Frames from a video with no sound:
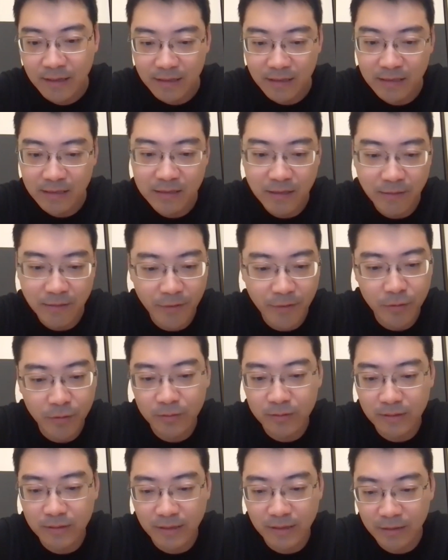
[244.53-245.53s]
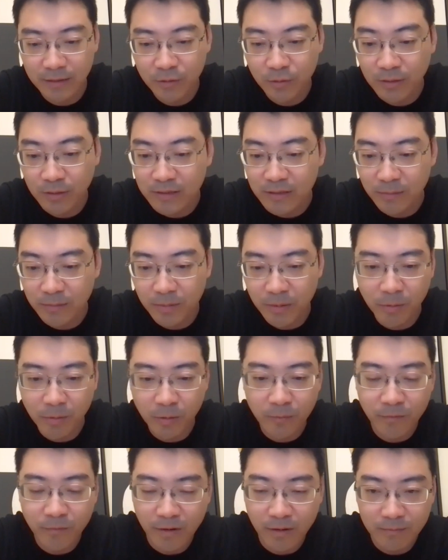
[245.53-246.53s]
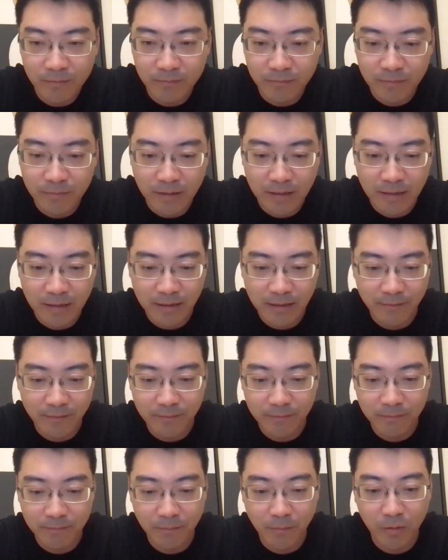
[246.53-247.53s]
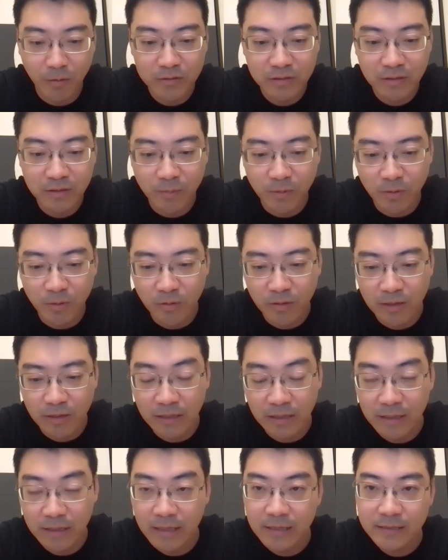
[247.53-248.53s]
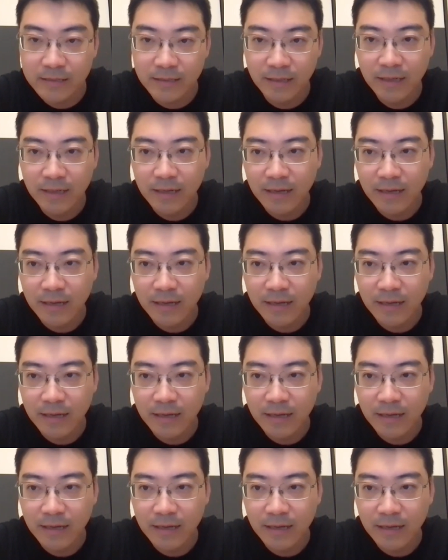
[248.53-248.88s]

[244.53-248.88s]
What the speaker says: interviewed 20 people from multiple clinics,